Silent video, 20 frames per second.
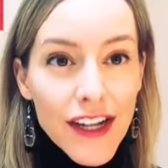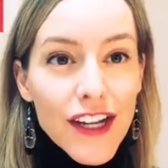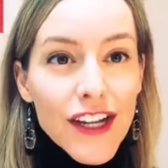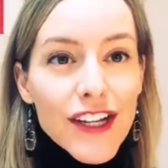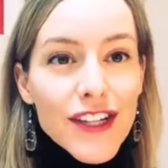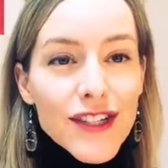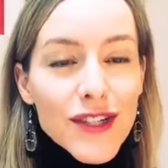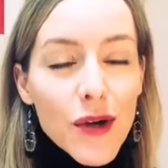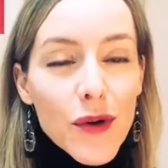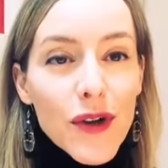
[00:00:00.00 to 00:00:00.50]

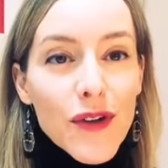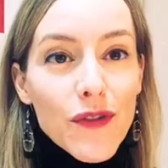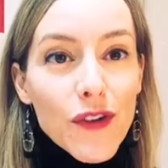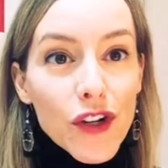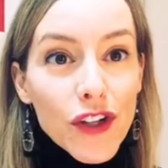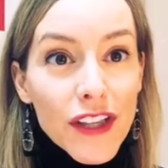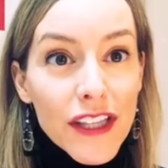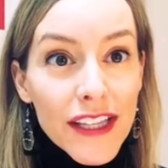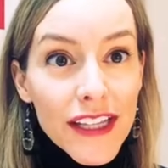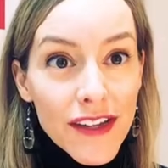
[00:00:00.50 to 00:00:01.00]
So if
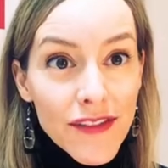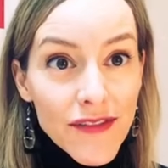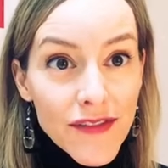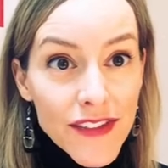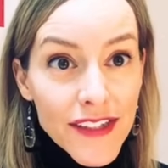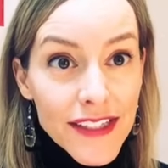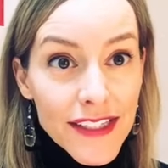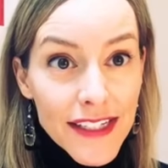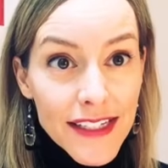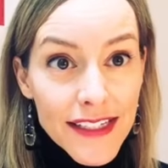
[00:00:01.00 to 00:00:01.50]
your lymph
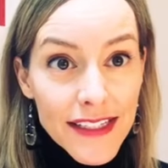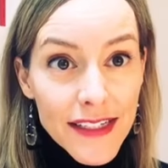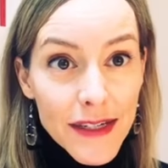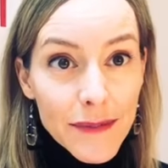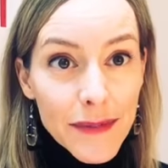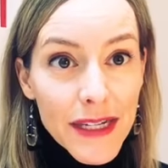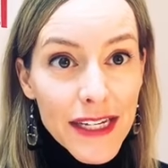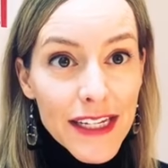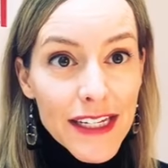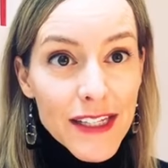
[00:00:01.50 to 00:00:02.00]

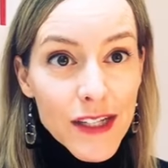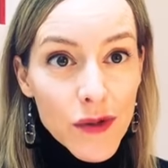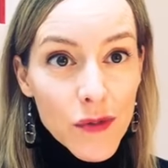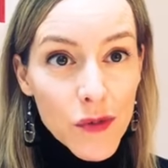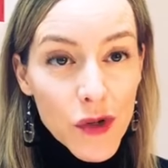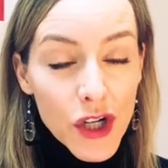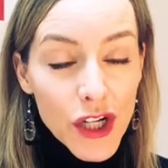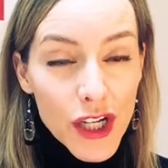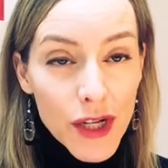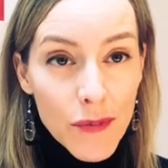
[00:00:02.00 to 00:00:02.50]
system isn't
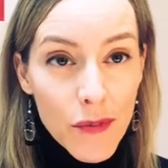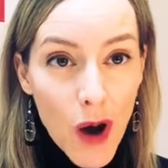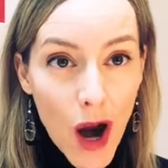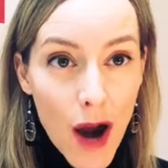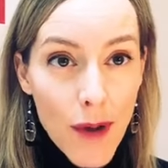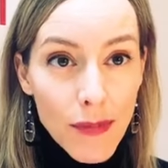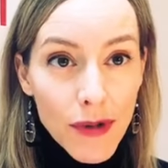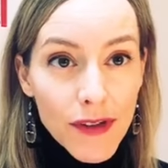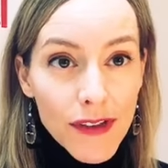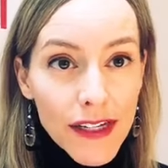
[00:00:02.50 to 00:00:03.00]
working
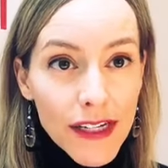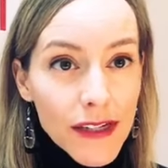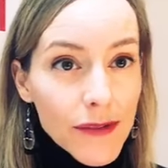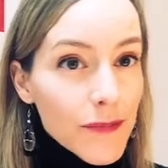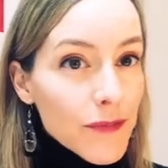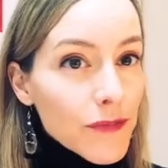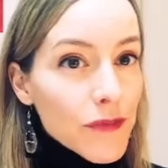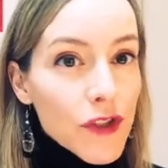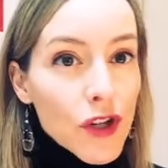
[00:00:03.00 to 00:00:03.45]
properly,